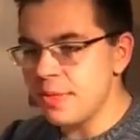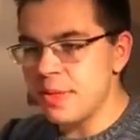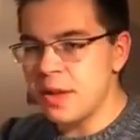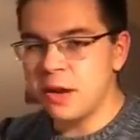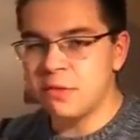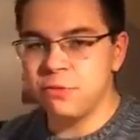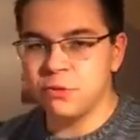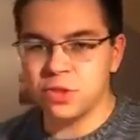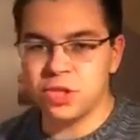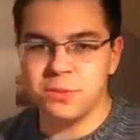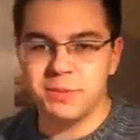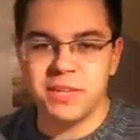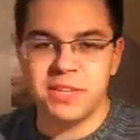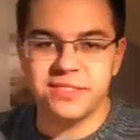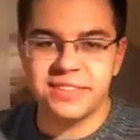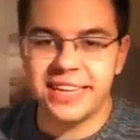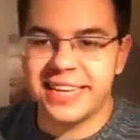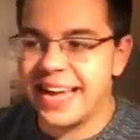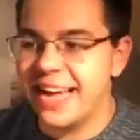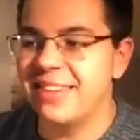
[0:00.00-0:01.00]
Unfortunately,
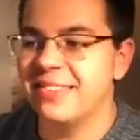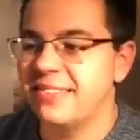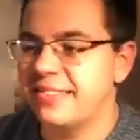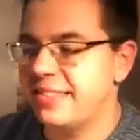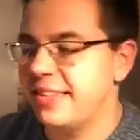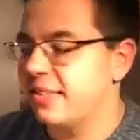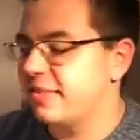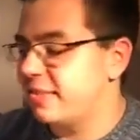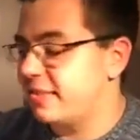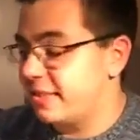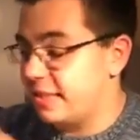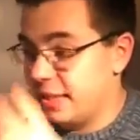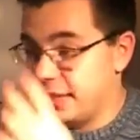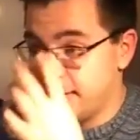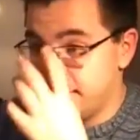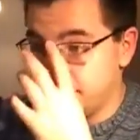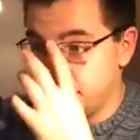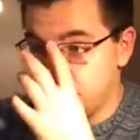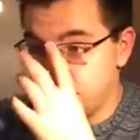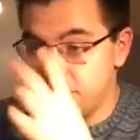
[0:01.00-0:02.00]
because I can't stand still
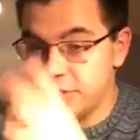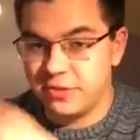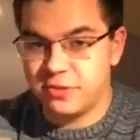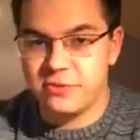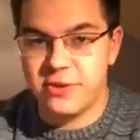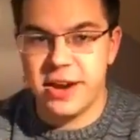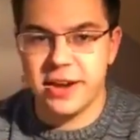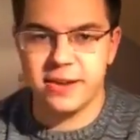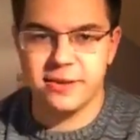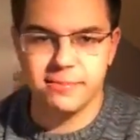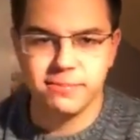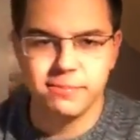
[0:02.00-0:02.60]
in this track.